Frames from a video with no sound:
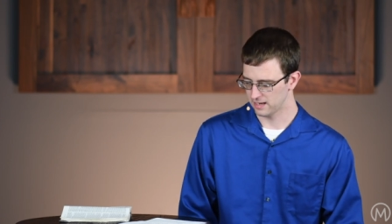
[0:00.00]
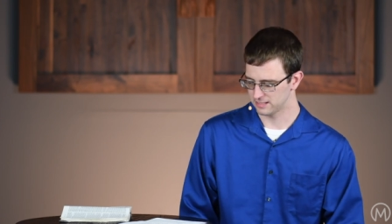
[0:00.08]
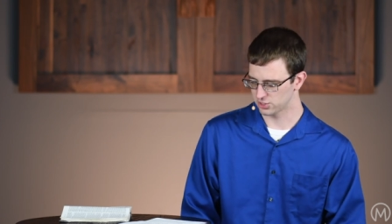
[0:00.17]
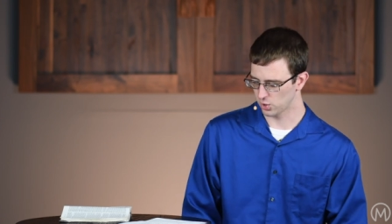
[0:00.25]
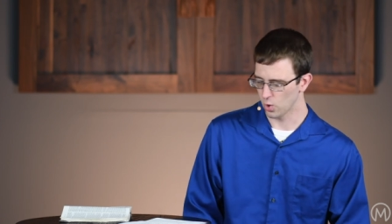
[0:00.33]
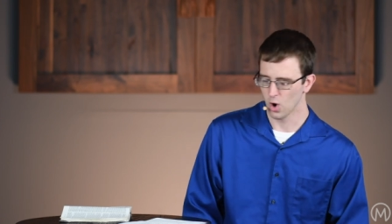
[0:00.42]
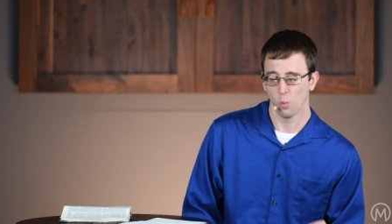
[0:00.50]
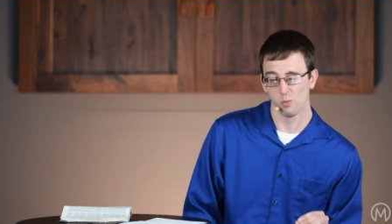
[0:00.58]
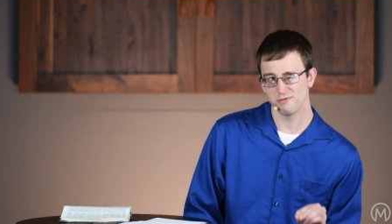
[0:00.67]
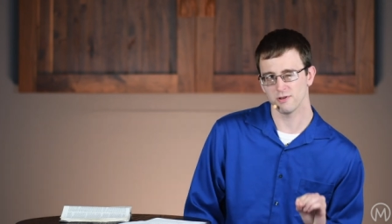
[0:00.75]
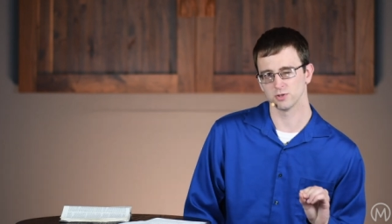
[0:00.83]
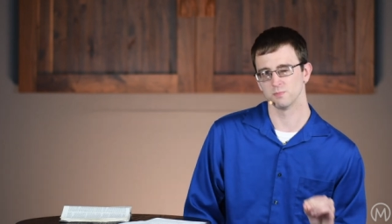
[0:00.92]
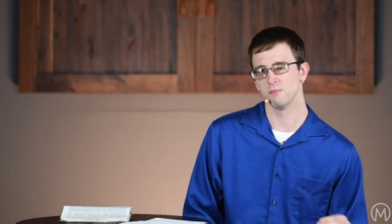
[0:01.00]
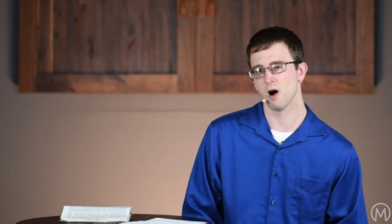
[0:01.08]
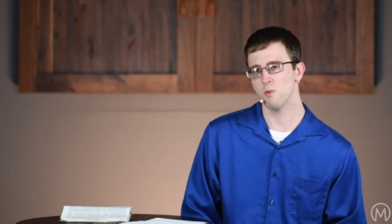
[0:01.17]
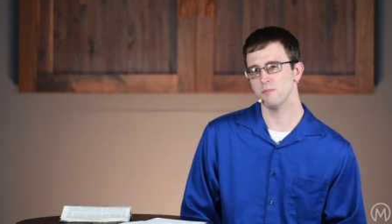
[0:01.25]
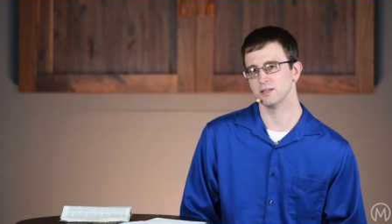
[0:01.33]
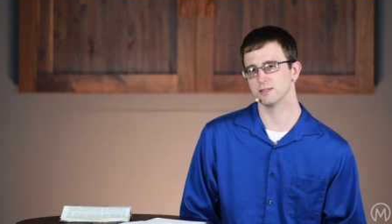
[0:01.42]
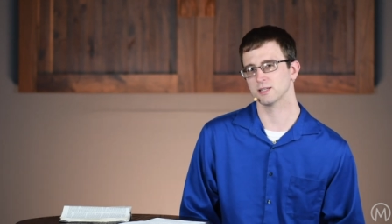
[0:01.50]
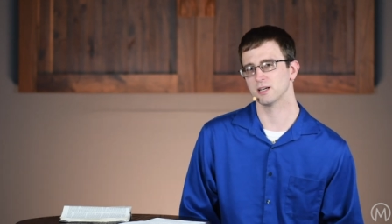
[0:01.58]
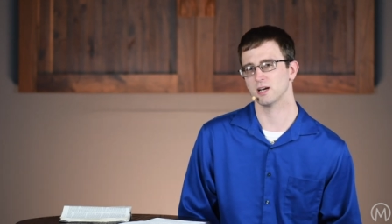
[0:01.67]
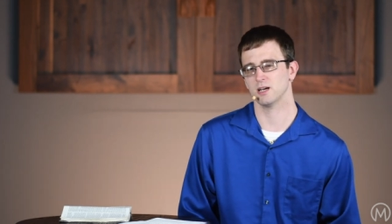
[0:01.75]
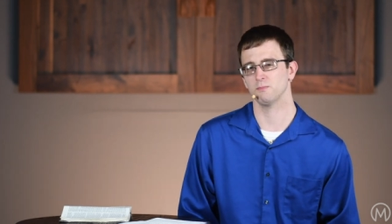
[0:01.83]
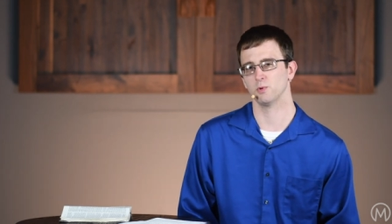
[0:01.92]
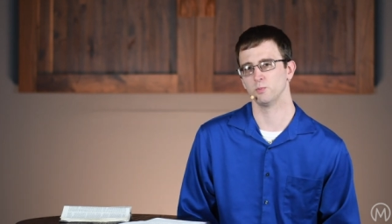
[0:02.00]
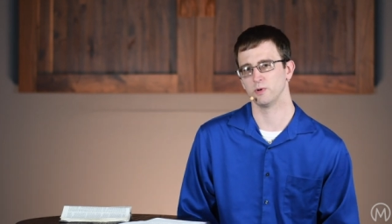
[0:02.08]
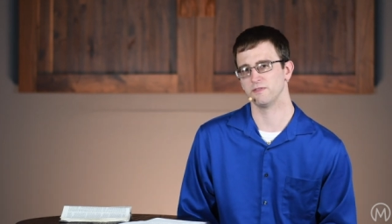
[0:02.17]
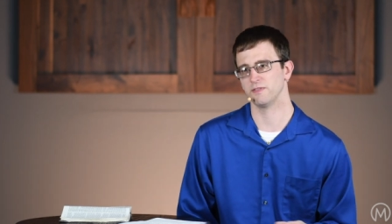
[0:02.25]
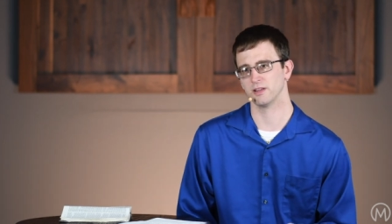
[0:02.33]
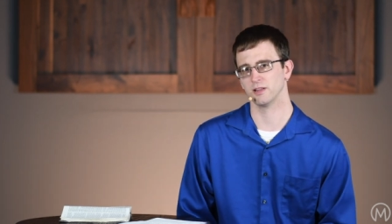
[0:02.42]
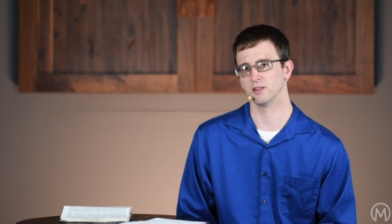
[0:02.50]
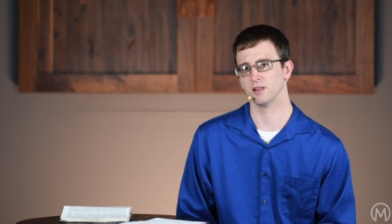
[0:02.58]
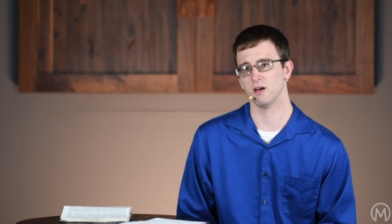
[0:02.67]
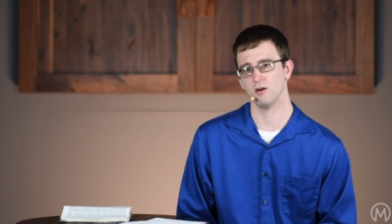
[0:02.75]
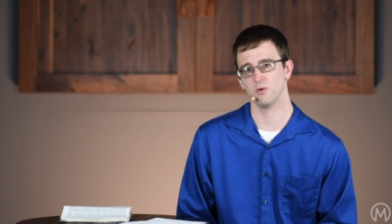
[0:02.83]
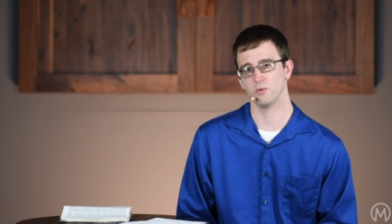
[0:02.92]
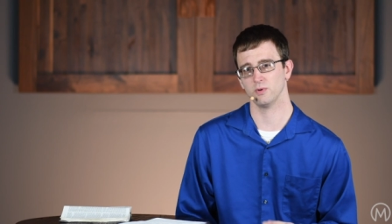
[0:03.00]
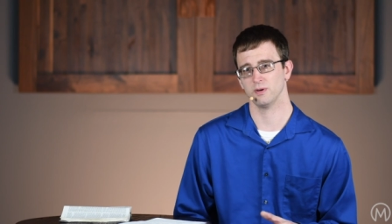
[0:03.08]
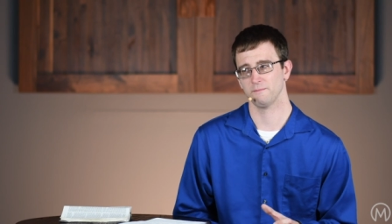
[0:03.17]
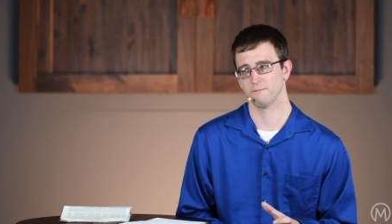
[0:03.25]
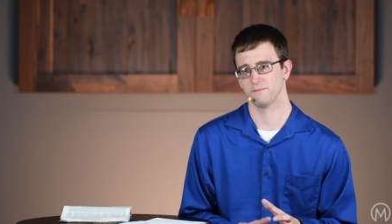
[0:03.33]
And so when those moments come when we feel alone,